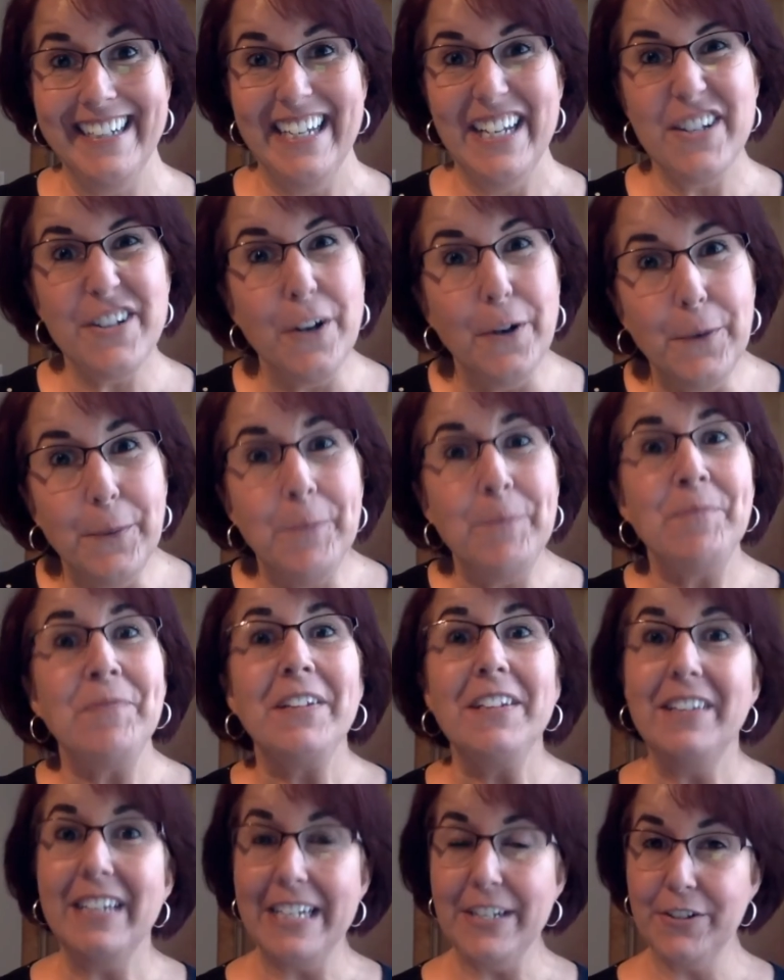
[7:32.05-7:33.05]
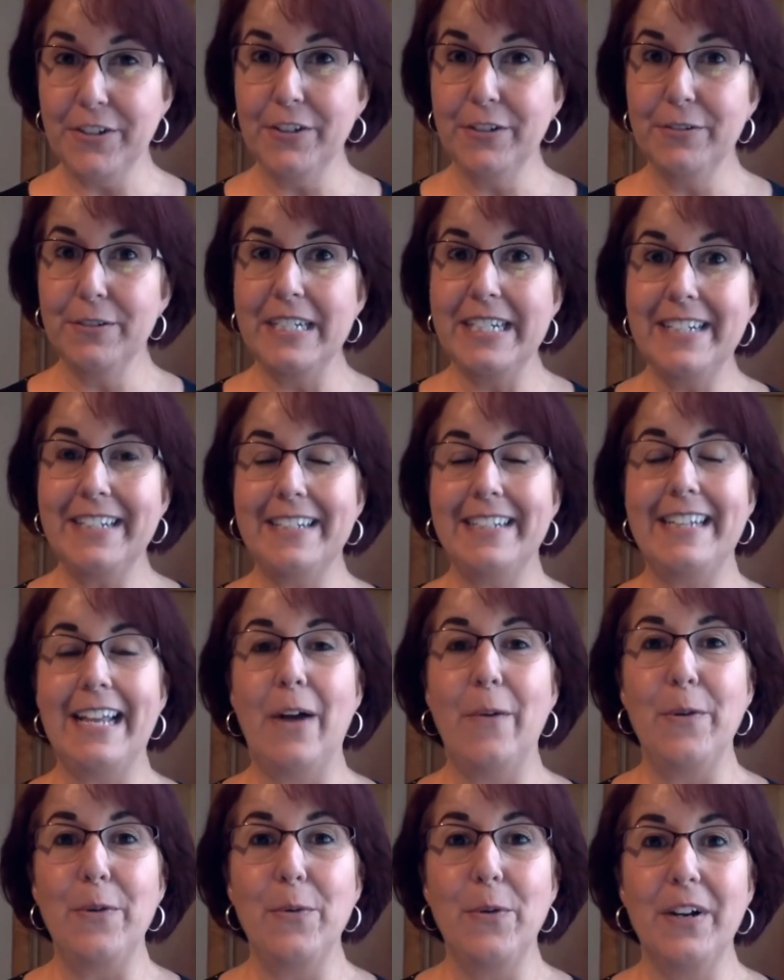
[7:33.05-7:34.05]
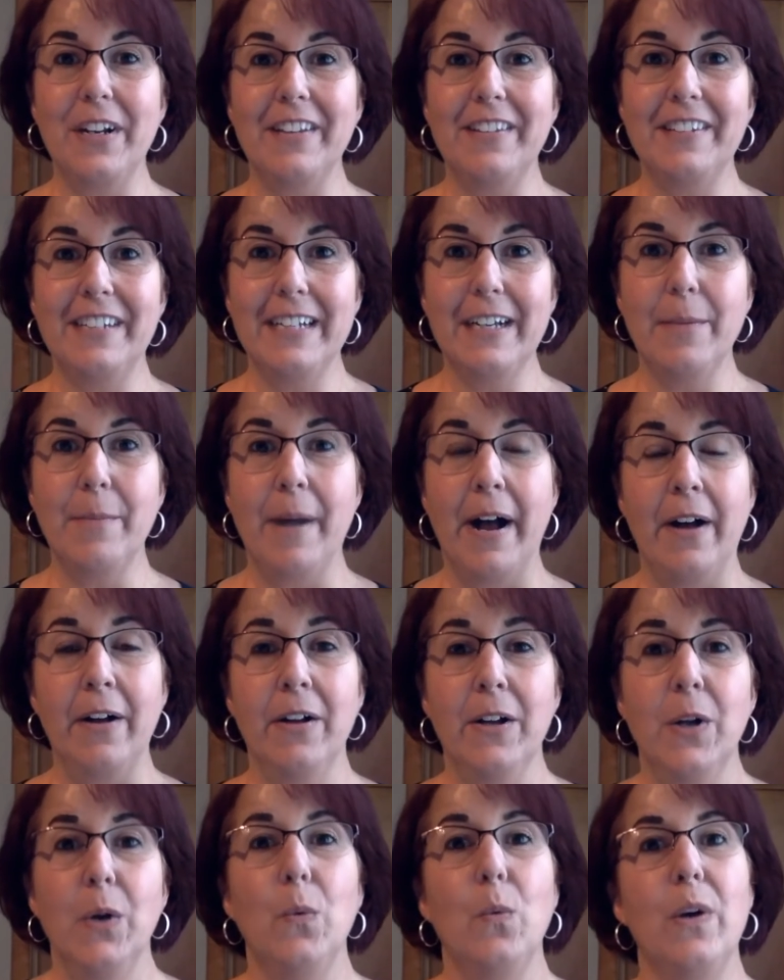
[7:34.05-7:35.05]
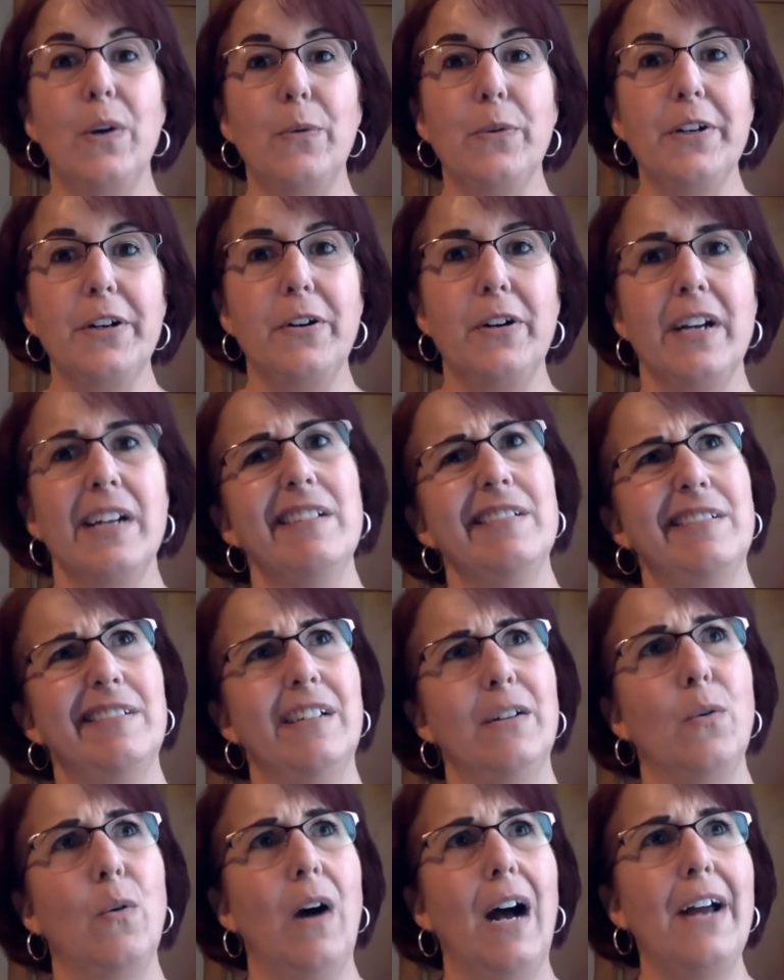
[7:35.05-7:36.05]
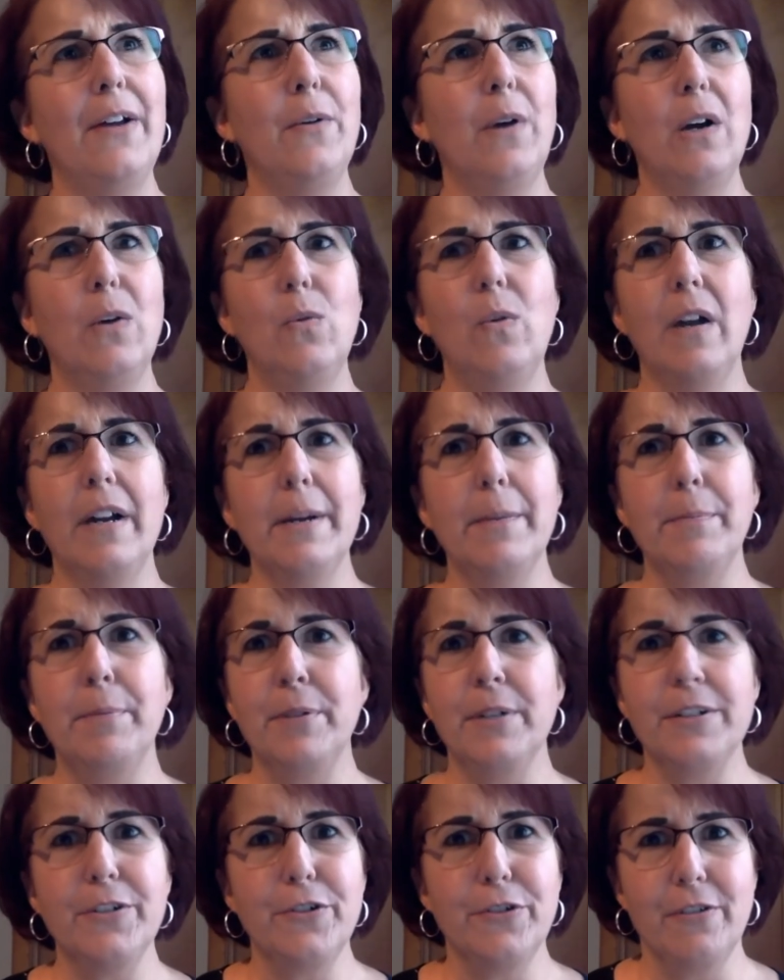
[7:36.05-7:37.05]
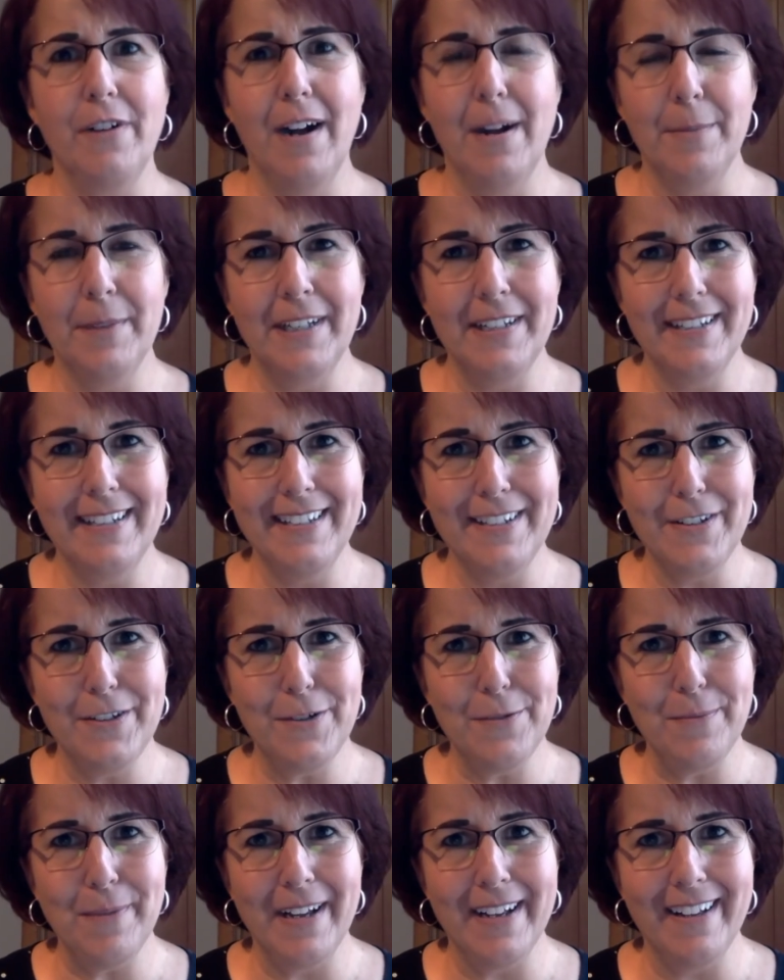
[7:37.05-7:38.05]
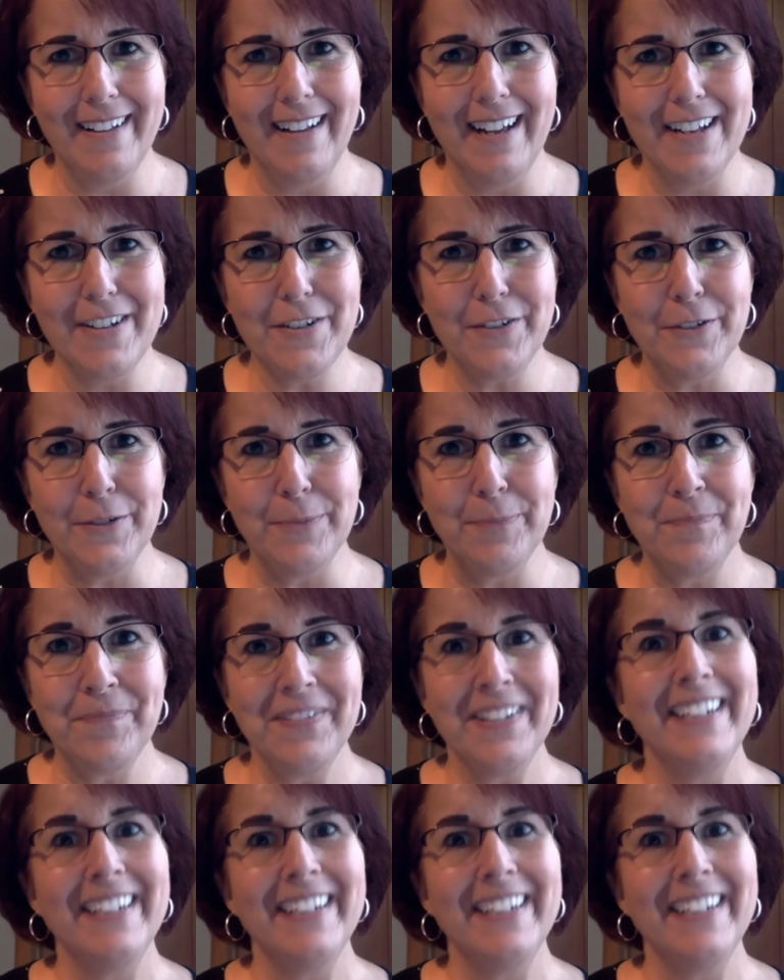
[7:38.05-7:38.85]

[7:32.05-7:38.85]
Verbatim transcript: So these are the reasons that we want to think about when we're going, huh, why do I want to put drama into my classroom?